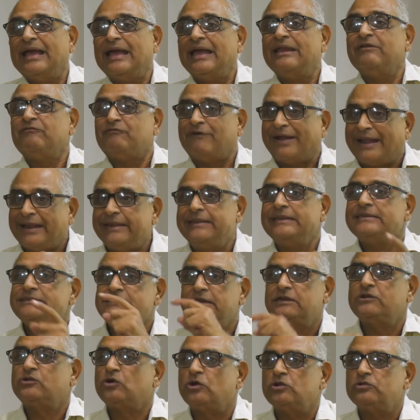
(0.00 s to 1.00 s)
And why
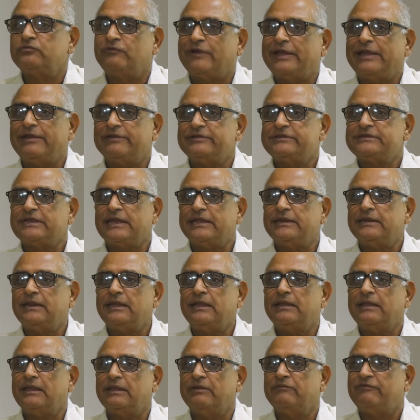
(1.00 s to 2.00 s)
does it go via
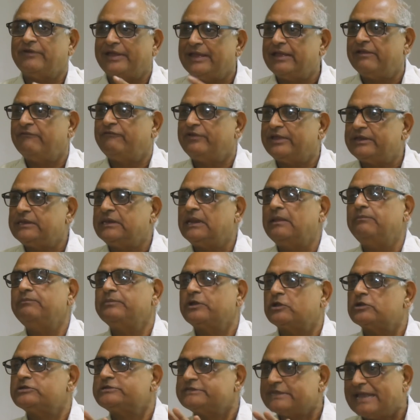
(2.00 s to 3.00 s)
China, via Vietnam?
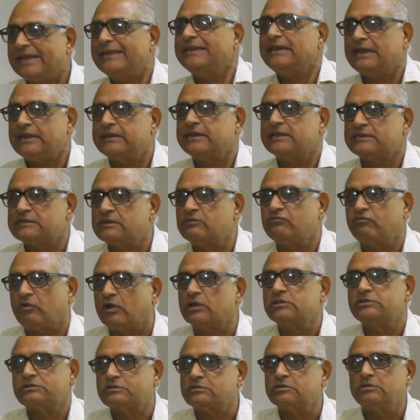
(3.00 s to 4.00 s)
Because China doesn't
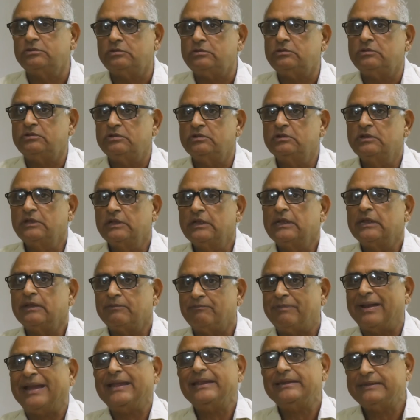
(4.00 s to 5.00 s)
want to
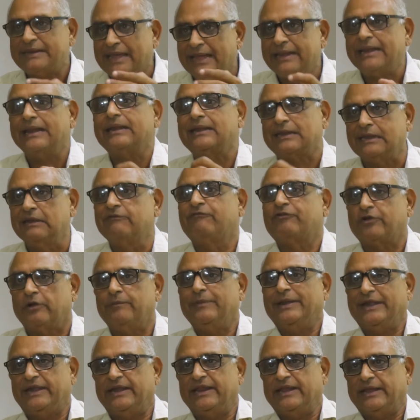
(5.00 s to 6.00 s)
buy directly
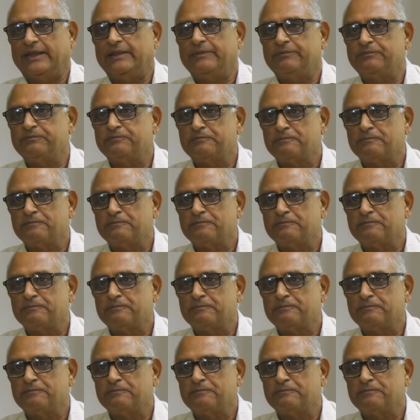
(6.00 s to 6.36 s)
from India.